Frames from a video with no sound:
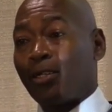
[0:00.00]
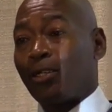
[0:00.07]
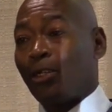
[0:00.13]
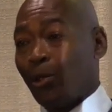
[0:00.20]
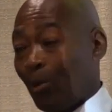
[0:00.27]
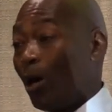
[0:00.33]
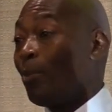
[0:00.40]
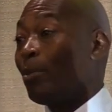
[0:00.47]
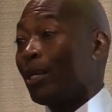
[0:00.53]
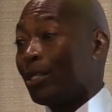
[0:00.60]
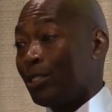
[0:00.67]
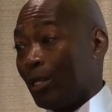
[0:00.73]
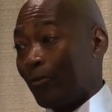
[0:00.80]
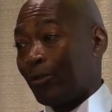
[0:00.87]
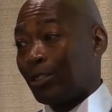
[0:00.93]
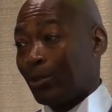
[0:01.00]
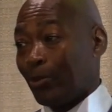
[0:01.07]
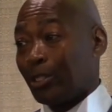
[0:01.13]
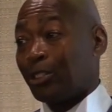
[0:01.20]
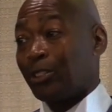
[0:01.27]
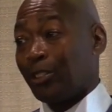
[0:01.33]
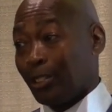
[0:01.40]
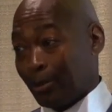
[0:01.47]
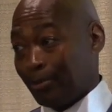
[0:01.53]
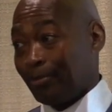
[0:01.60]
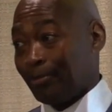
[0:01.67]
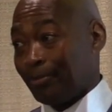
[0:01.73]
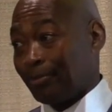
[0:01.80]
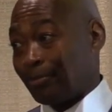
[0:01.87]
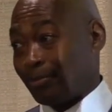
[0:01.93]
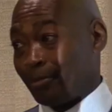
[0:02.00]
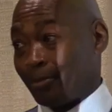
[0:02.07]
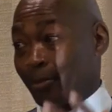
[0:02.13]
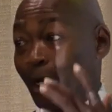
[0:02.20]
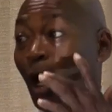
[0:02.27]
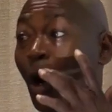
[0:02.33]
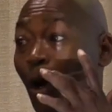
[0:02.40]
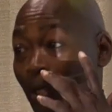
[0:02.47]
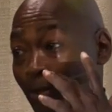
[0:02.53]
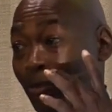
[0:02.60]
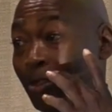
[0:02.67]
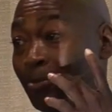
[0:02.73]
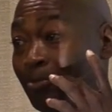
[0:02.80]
you all make a difference in what you do. All of you.